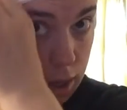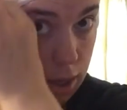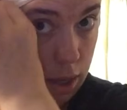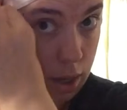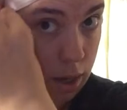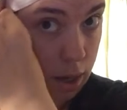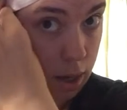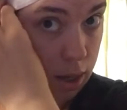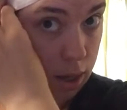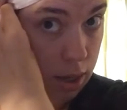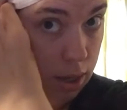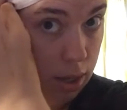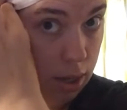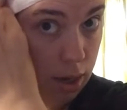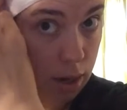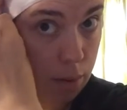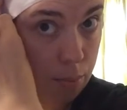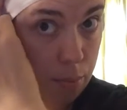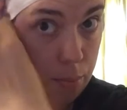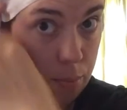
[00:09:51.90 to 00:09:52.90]
Get it in
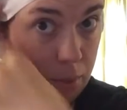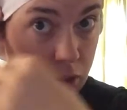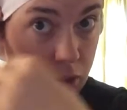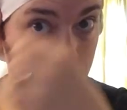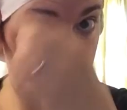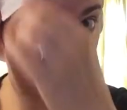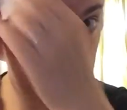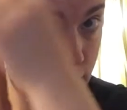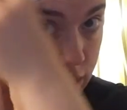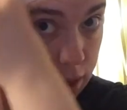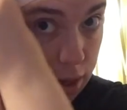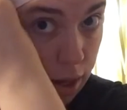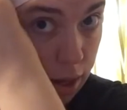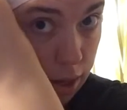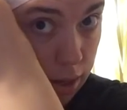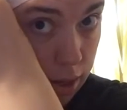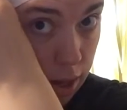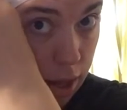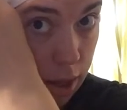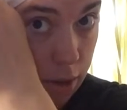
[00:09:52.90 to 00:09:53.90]
there, make sure that's
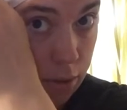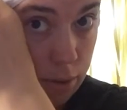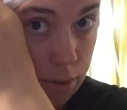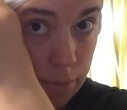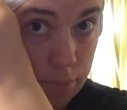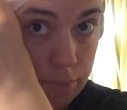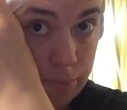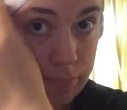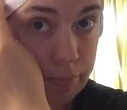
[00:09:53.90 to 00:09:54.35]
tucked down.